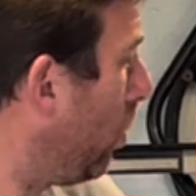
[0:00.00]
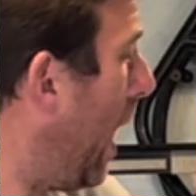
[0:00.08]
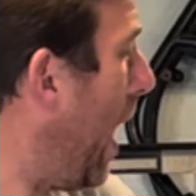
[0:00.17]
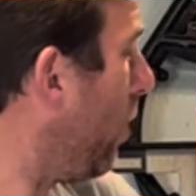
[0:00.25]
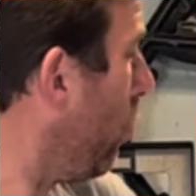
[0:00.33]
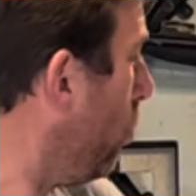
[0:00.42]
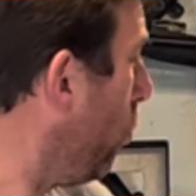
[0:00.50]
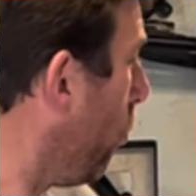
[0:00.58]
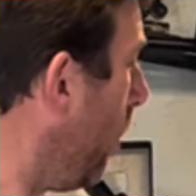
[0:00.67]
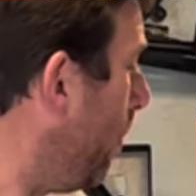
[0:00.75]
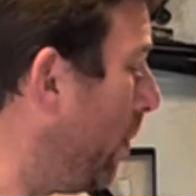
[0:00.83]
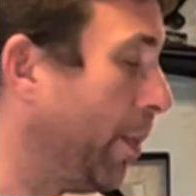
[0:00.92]
lateral
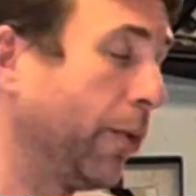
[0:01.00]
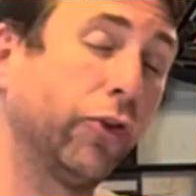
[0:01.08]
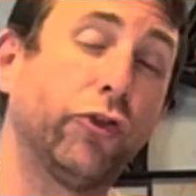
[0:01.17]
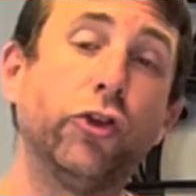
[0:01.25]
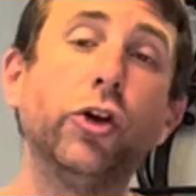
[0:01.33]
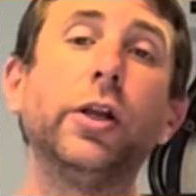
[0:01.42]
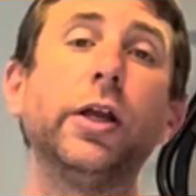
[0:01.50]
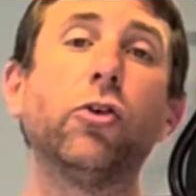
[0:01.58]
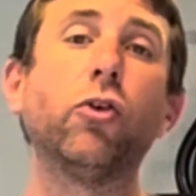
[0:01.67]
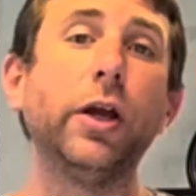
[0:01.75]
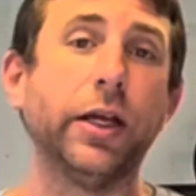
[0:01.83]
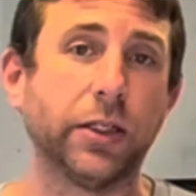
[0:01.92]
grip number should
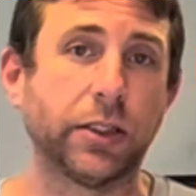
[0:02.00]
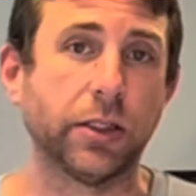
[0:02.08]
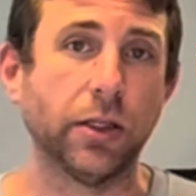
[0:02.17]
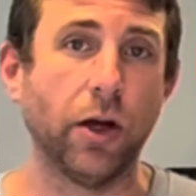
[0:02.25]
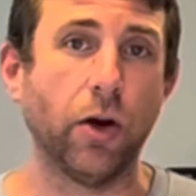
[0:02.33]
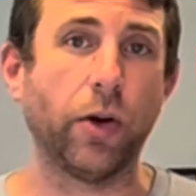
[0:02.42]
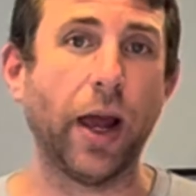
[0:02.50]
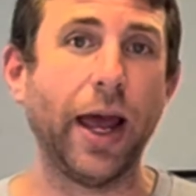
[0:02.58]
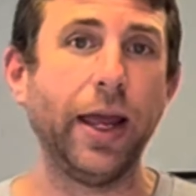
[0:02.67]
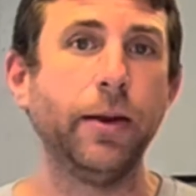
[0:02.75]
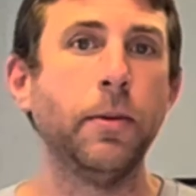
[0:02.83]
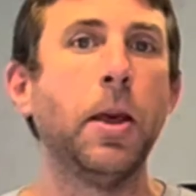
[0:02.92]
increase.
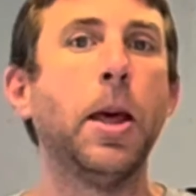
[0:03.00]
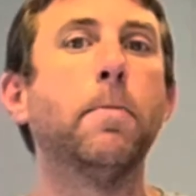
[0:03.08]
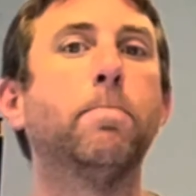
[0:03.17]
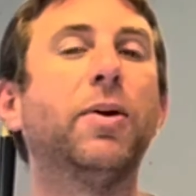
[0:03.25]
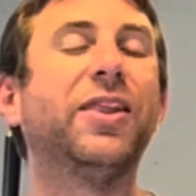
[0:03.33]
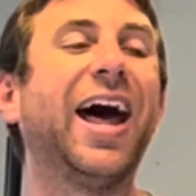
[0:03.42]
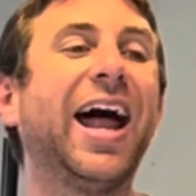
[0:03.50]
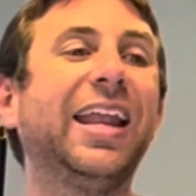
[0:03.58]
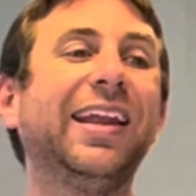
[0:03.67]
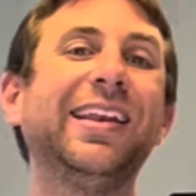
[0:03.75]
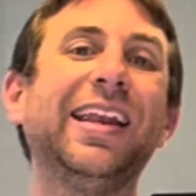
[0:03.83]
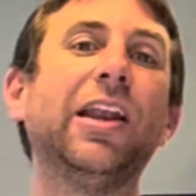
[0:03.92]
Okay? But that
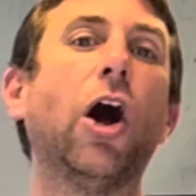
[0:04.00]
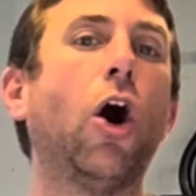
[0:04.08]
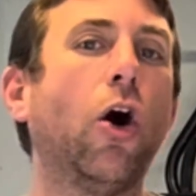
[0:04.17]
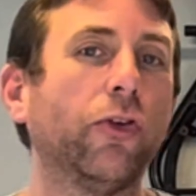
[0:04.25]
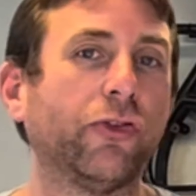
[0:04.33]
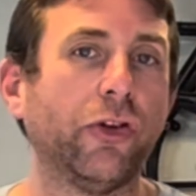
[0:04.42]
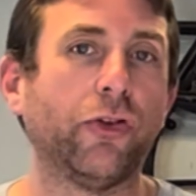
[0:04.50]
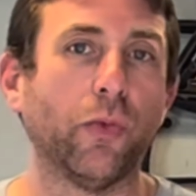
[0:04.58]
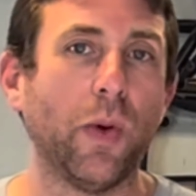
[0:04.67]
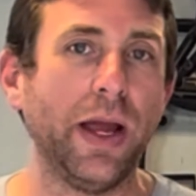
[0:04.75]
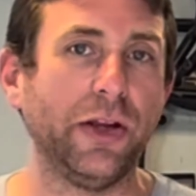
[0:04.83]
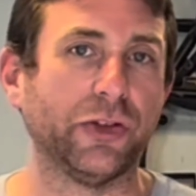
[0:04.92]
isn't in all
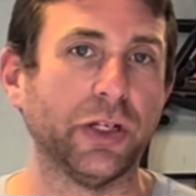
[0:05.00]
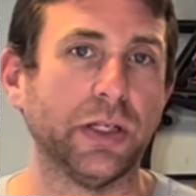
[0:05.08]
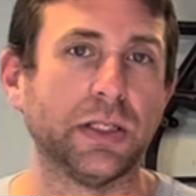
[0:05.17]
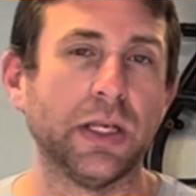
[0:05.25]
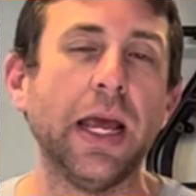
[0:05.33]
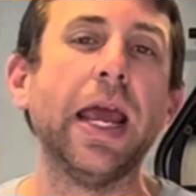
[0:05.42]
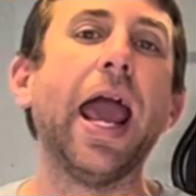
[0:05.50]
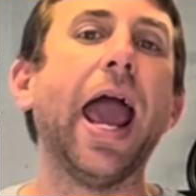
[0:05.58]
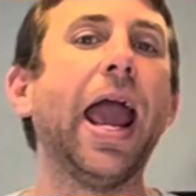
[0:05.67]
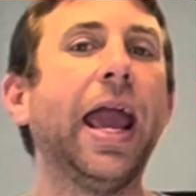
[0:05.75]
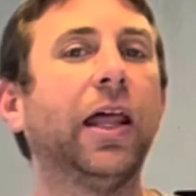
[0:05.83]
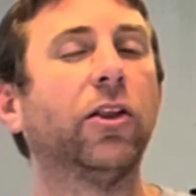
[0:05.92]
situations.
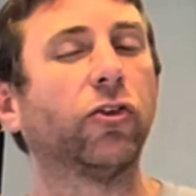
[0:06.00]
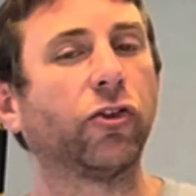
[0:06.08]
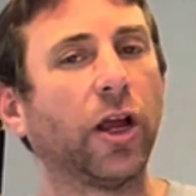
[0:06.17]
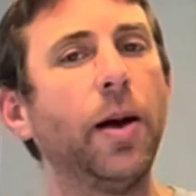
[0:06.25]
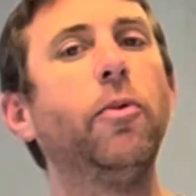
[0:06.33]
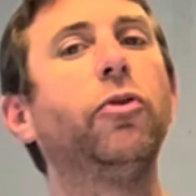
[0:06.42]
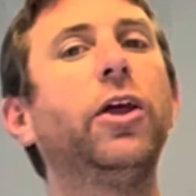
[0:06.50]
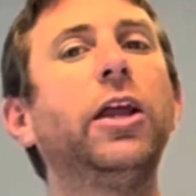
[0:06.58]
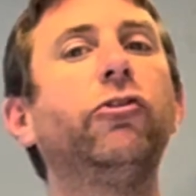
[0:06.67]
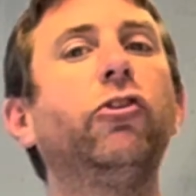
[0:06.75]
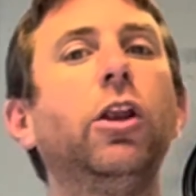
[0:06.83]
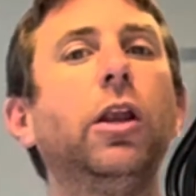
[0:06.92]
And there's a couple
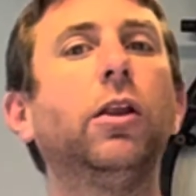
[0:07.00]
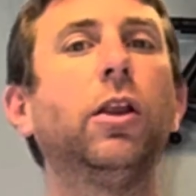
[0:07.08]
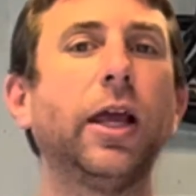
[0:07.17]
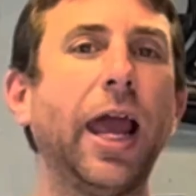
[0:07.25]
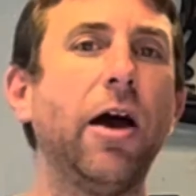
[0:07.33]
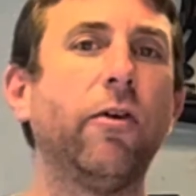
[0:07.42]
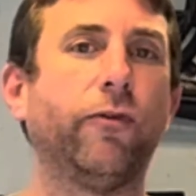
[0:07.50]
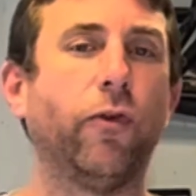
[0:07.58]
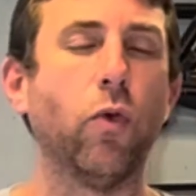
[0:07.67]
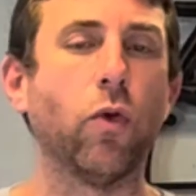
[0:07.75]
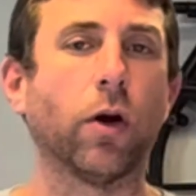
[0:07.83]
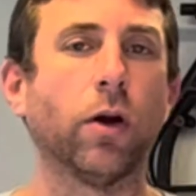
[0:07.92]
things you need to look out
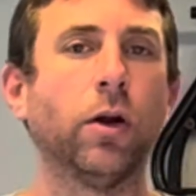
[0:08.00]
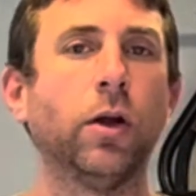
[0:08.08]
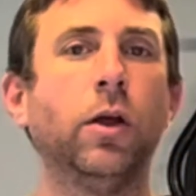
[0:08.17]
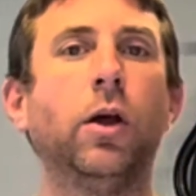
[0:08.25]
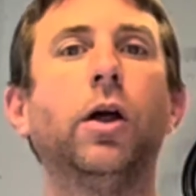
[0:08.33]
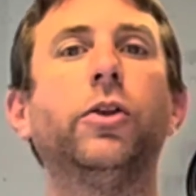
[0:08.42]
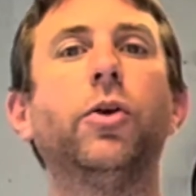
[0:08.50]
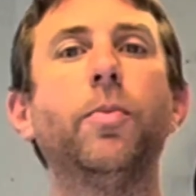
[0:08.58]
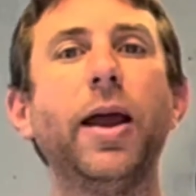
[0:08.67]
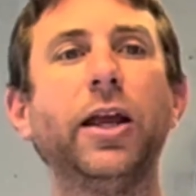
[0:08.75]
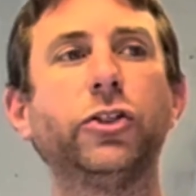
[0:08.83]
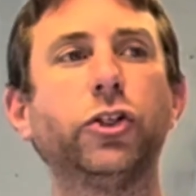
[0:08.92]
for to
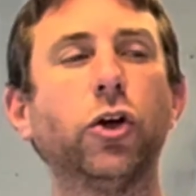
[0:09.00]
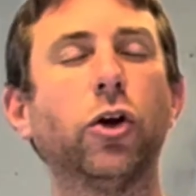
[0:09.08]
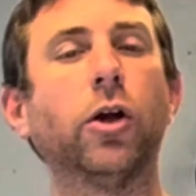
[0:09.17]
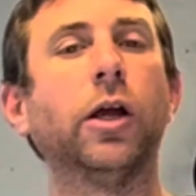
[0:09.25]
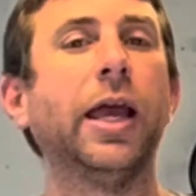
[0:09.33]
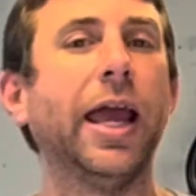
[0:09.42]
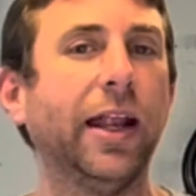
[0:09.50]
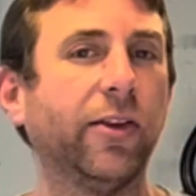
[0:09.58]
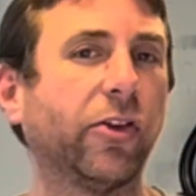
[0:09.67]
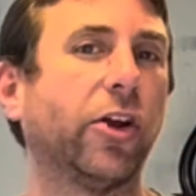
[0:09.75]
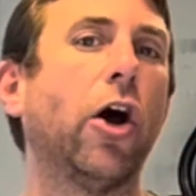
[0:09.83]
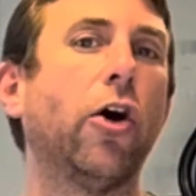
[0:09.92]
make sure it
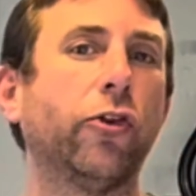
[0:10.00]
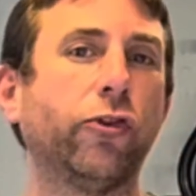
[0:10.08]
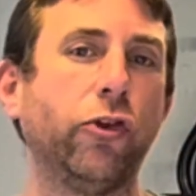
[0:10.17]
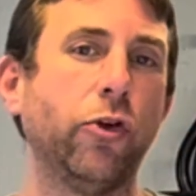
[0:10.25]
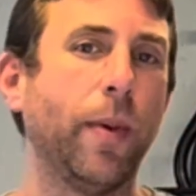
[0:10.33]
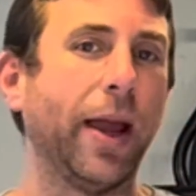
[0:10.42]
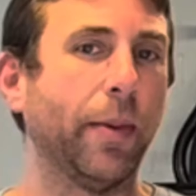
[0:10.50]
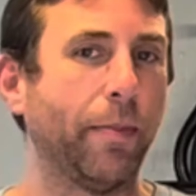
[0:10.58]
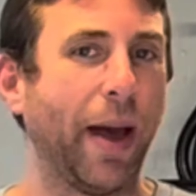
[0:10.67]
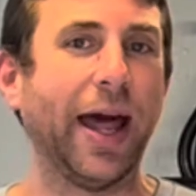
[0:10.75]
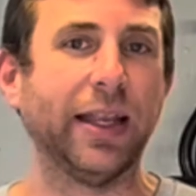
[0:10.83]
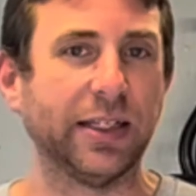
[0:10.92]
doesn't cause you to make a
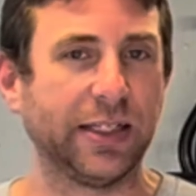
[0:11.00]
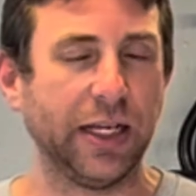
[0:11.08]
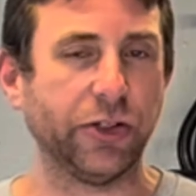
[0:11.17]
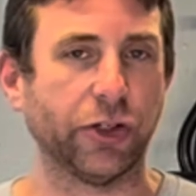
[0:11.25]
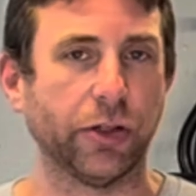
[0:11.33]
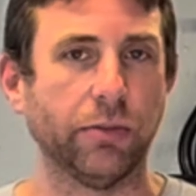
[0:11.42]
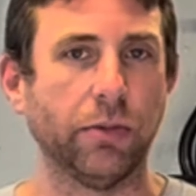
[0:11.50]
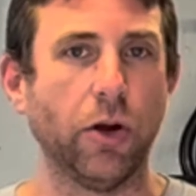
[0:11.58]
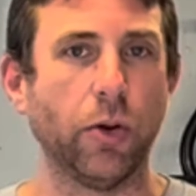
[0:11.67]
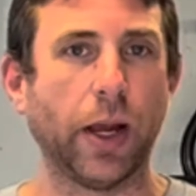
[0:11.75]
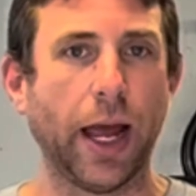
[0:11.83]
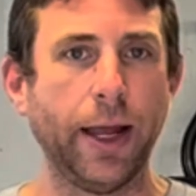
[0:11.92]
bad decision.
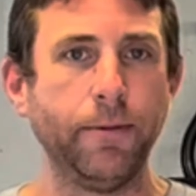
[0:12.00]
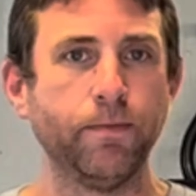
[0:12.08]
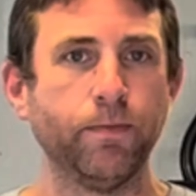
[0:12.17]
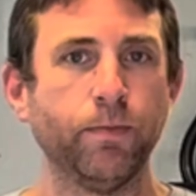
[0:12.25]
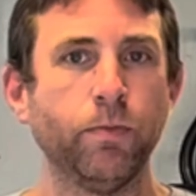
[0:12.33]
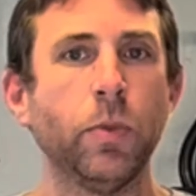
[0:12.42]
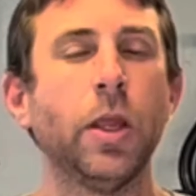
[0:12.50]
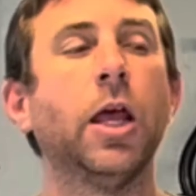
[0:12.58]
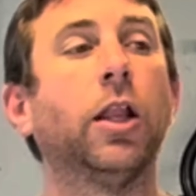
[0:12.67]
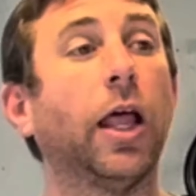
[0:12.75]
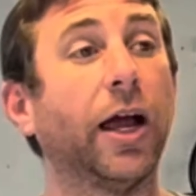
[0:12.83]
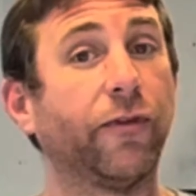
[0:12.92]
Okay?
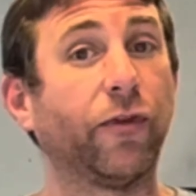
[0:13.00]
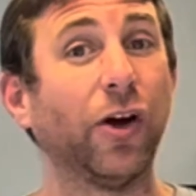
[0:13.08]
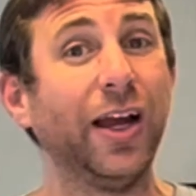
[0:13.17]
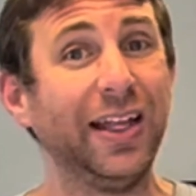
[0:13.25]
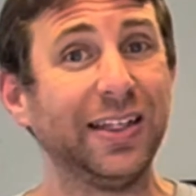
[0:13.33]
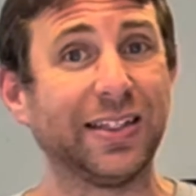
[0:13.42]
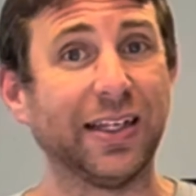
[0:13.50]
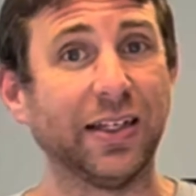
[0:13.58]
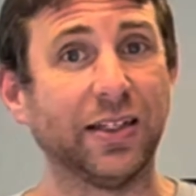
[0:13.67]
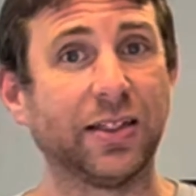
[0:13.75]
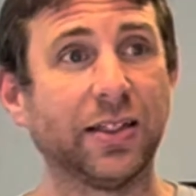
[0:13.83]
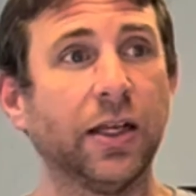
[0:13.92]
Like, for
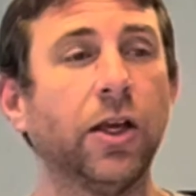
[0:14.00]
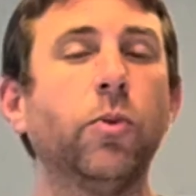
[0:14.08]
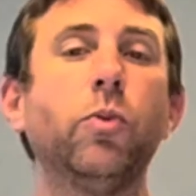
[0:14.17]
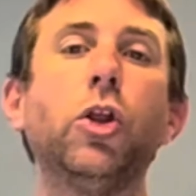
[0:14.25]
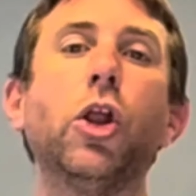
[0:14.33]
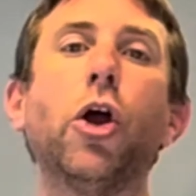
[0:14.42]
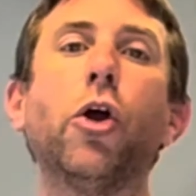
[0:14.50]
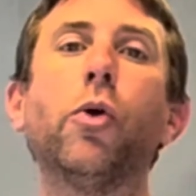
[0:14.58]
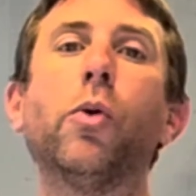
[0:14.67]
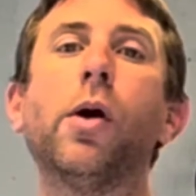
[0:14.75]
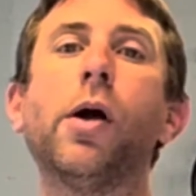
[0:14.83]
instance, you know,